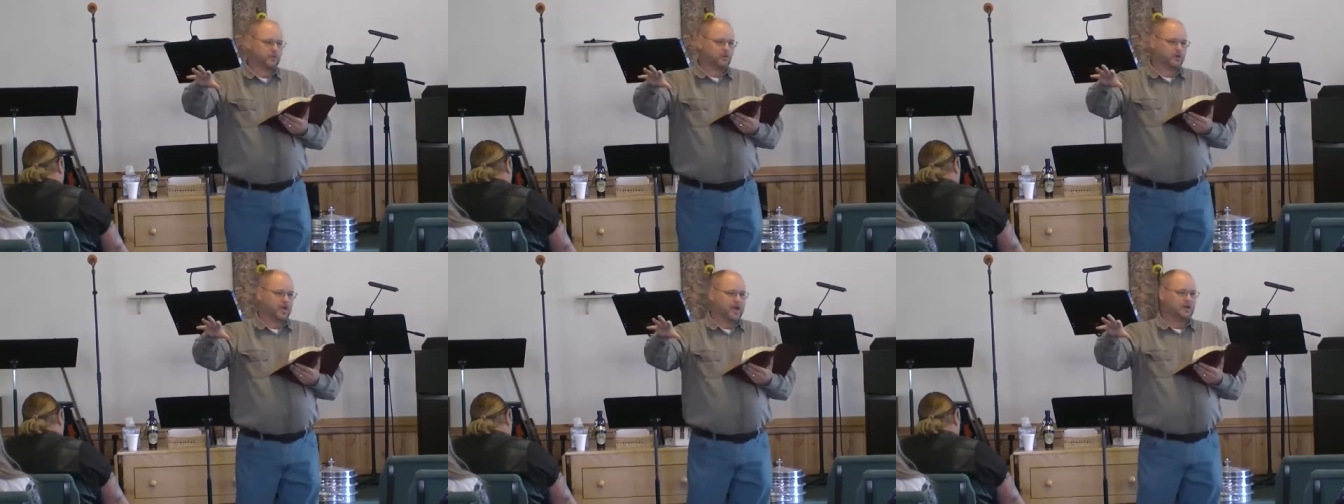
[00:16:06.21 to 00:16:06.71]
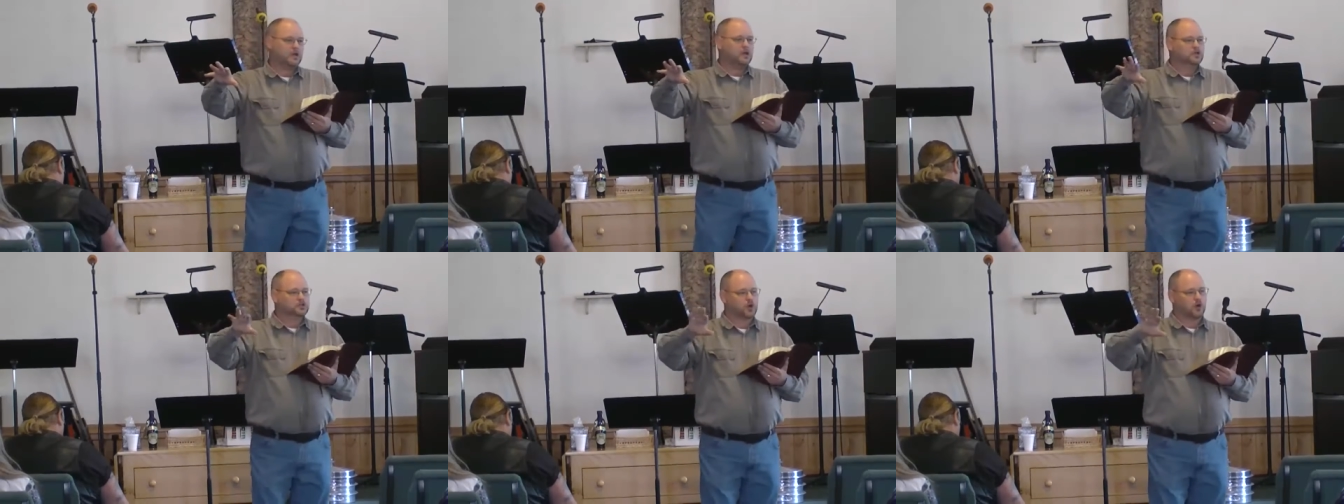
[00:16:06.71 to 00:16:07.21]

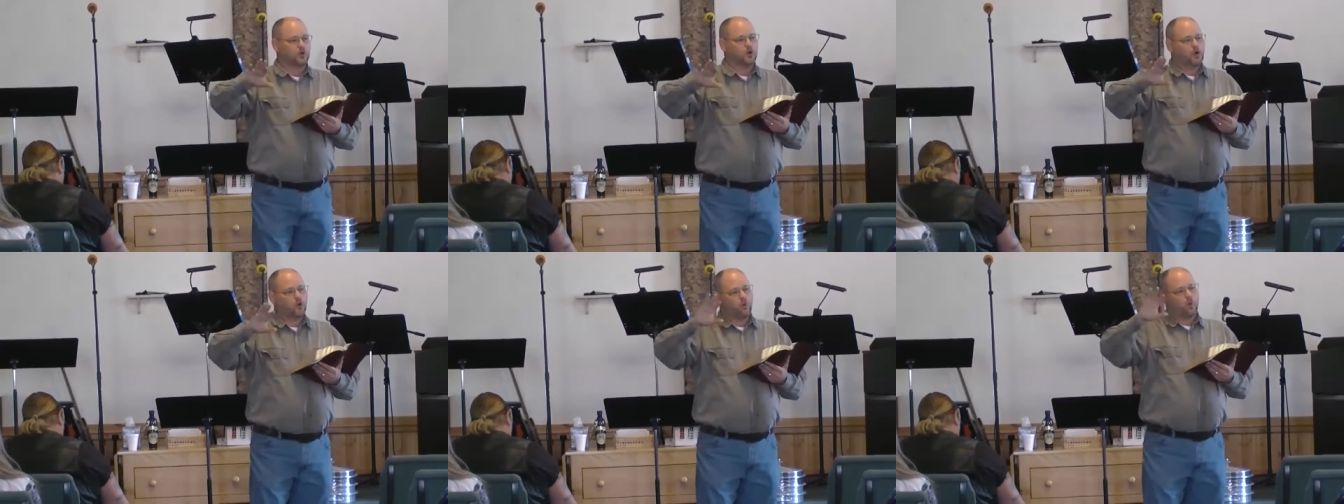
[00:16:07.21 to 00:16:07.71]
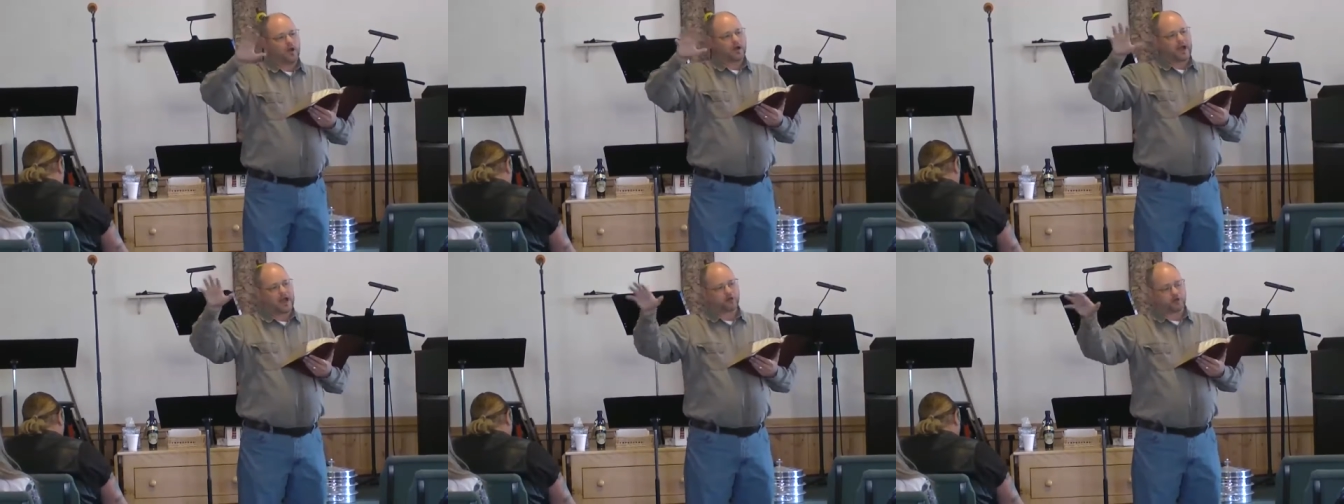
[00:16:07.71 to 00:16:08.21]
Okay? So
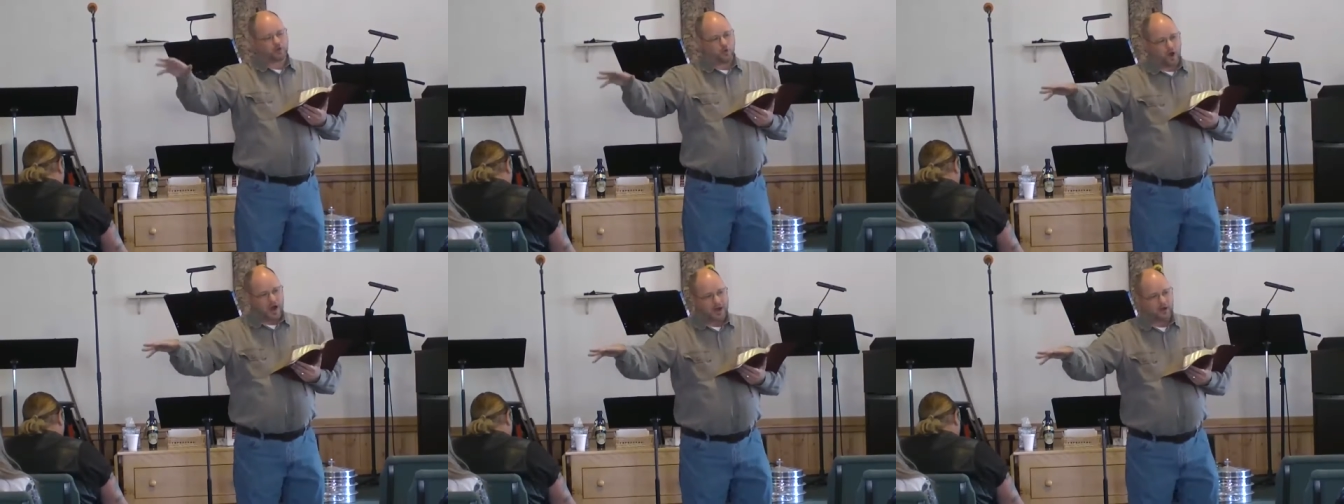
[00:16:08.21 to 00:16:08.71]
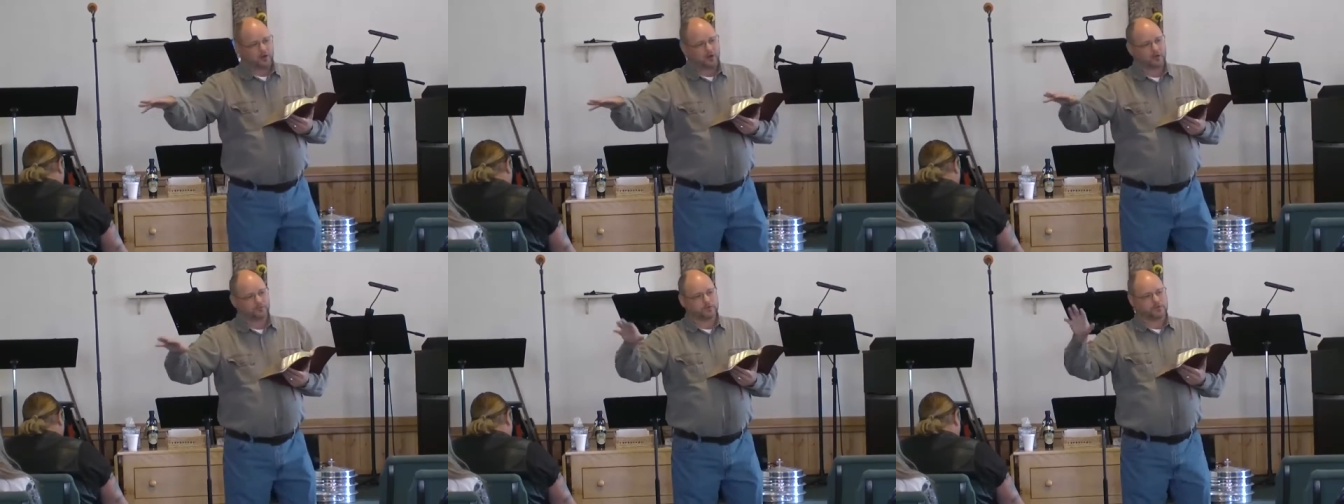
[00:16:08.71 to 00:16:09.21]
what God required
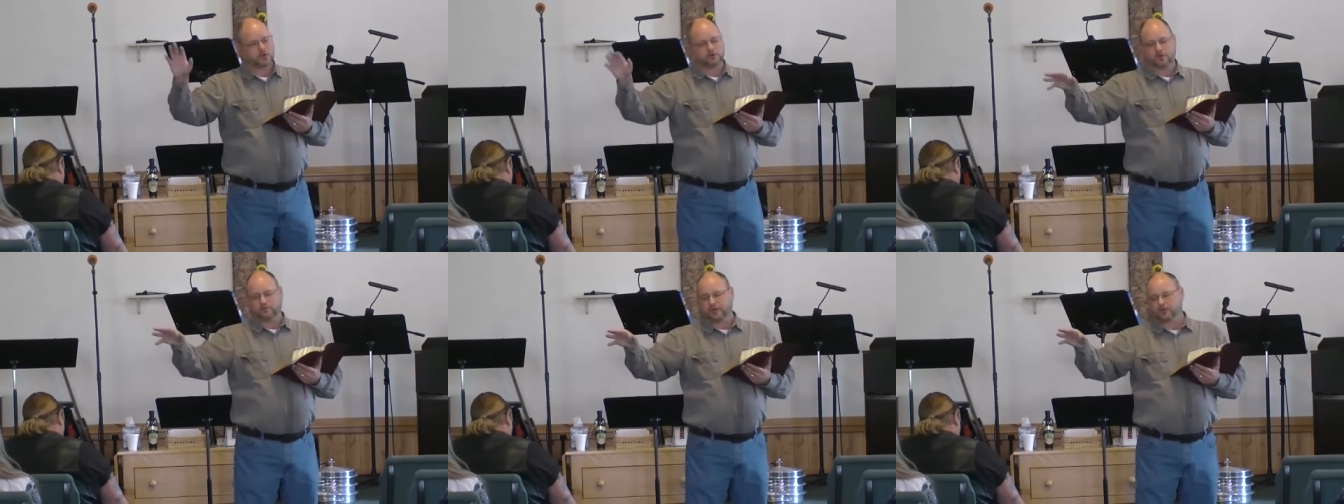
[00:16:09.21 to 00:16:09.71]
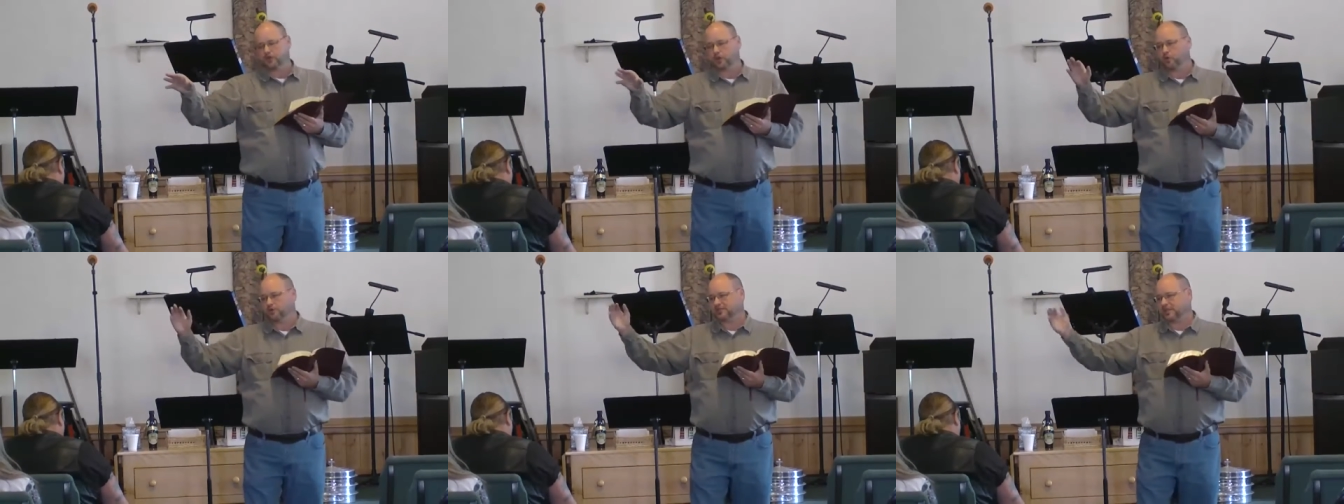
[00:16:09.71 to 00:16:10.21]
of the children of
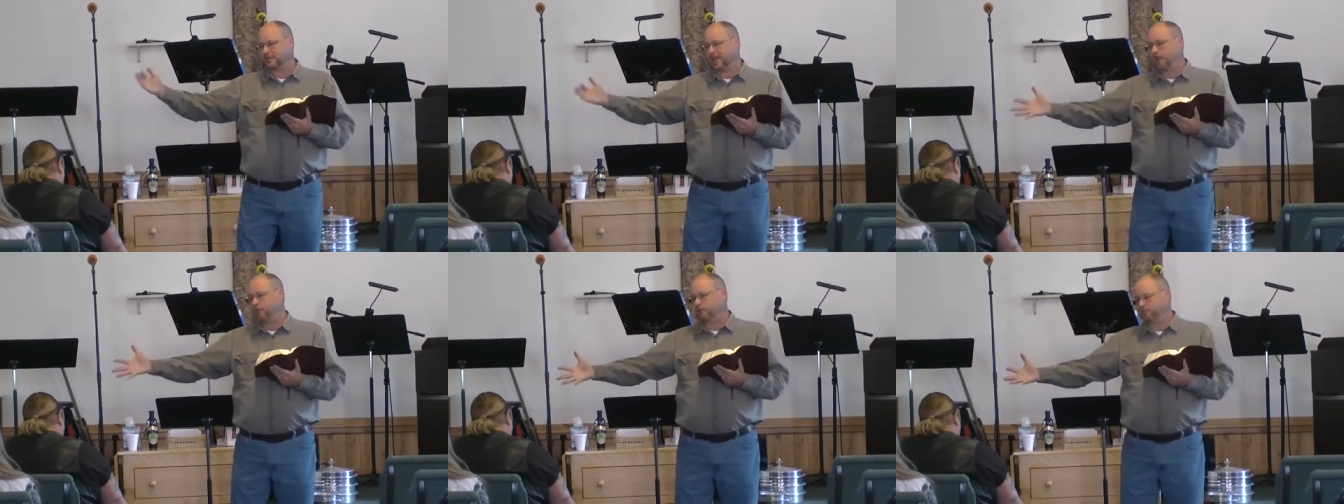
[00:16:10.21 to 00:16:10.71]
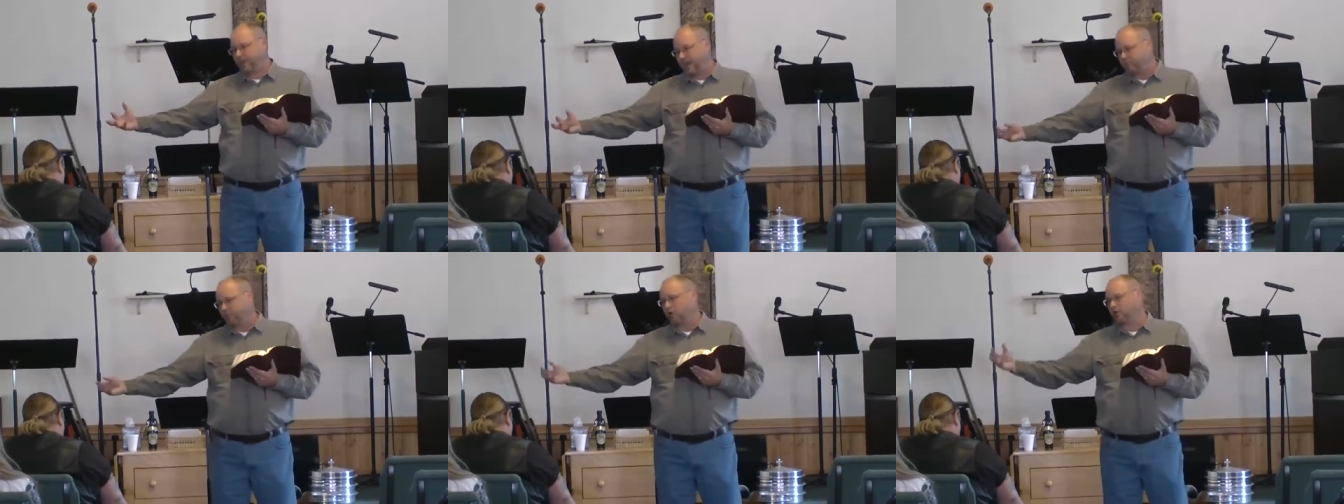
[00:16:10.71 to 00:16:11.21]
Israel was that they would
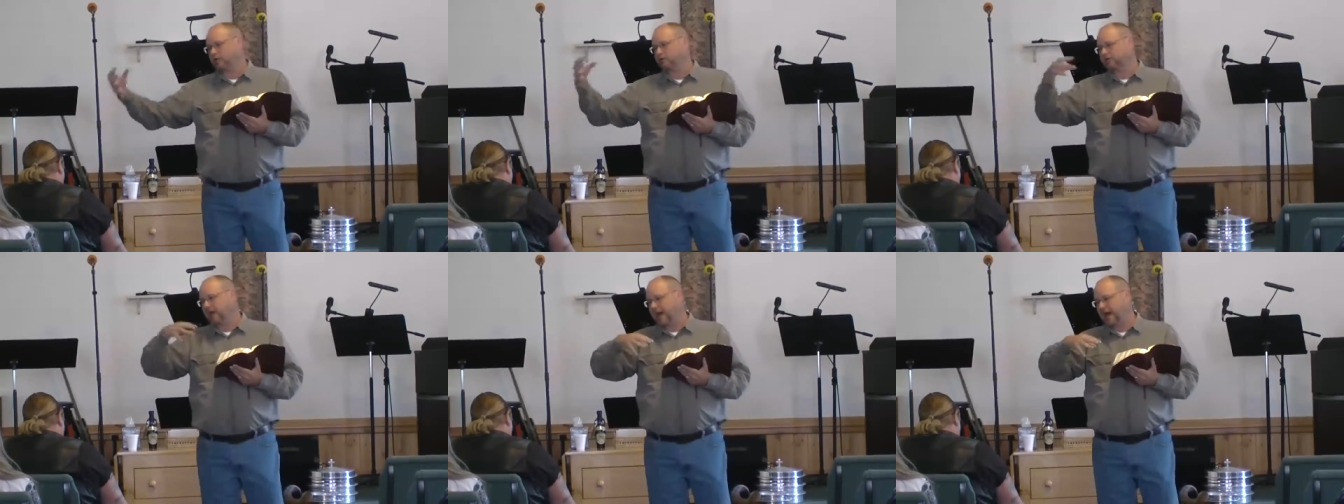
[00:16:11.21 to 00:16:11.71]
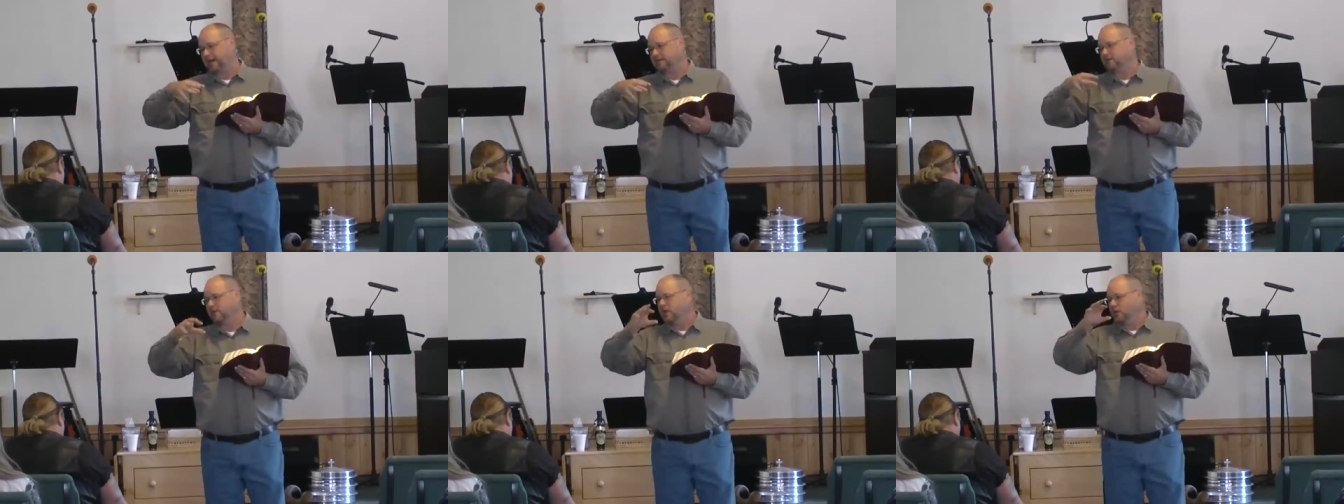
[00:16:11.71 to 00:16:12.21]
pay part of their
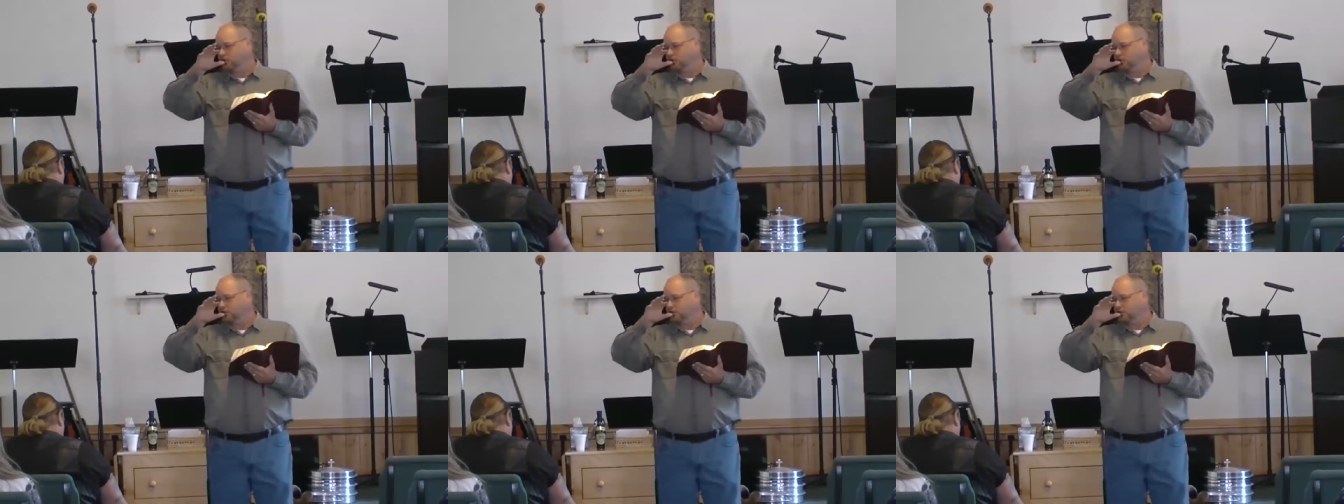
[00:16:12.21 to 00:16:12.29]
tithes